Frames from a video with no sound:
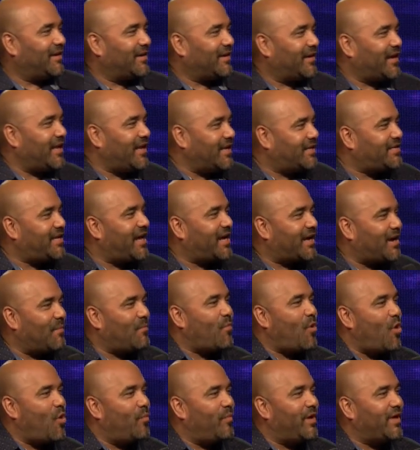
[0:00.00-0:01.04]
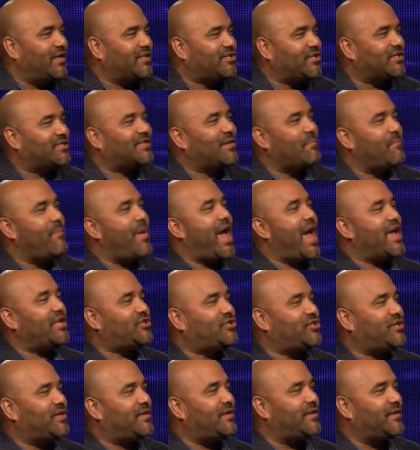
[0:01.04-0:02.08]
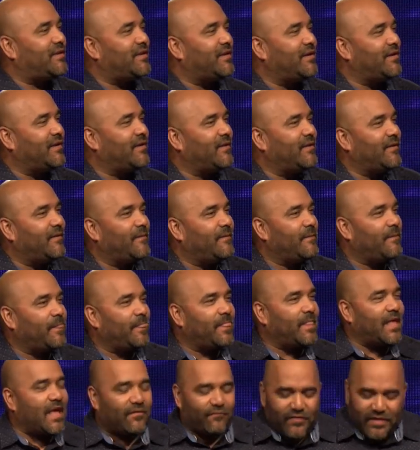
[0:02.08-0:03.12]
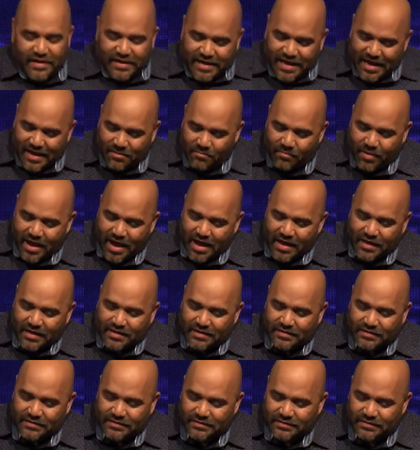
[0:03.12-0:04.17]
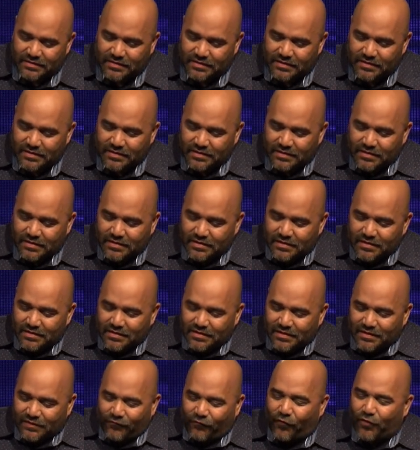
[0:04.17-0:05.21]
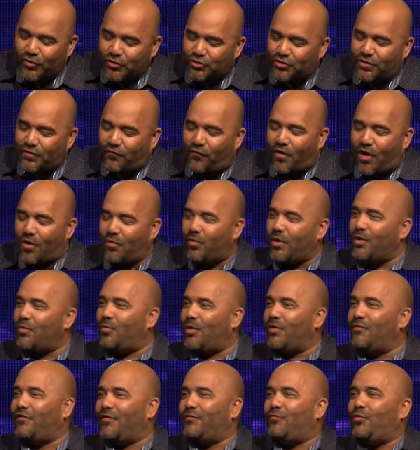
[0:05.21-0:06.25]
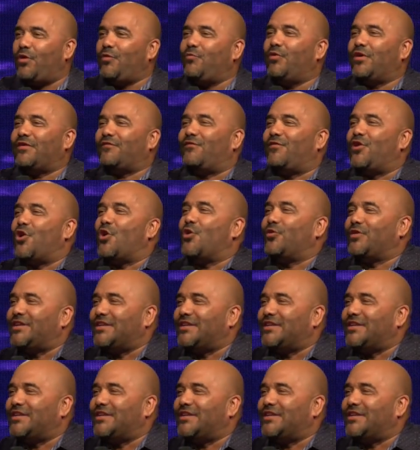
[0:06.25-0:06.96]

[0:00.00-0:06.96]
Can you take a moment and just imagine if he came back, first of all, we, we, we would have known